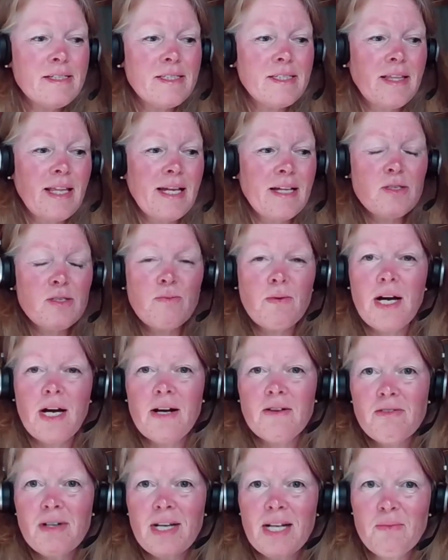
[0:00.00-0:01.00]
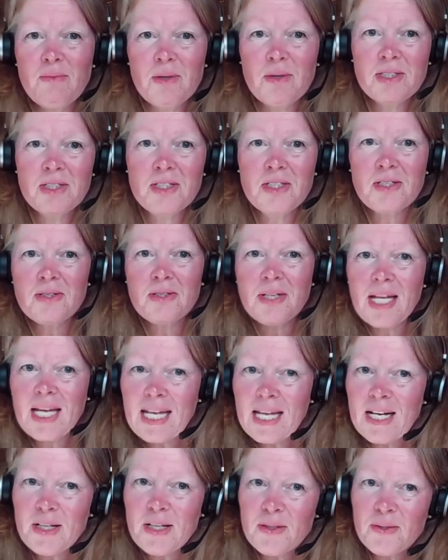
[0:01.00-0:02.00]
So that's why I really wanted to
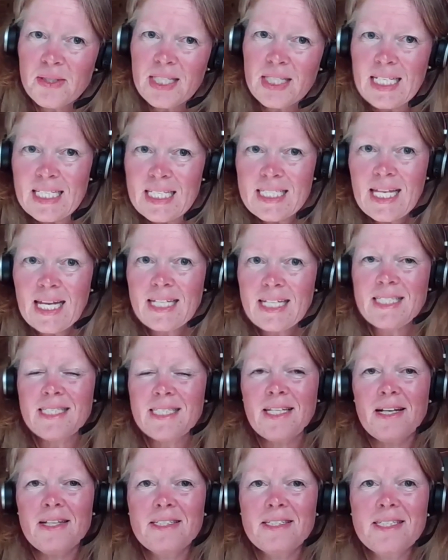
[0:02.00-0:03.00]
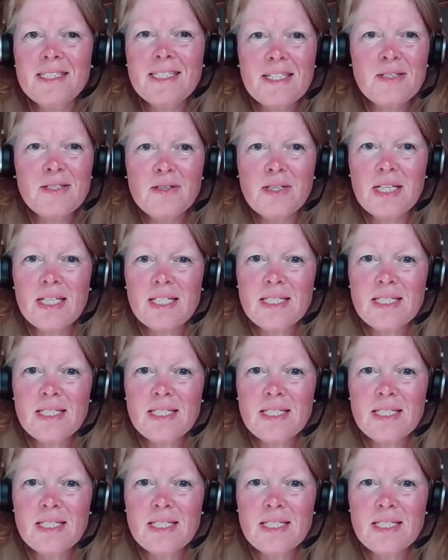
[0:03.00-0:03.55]
include these exercises into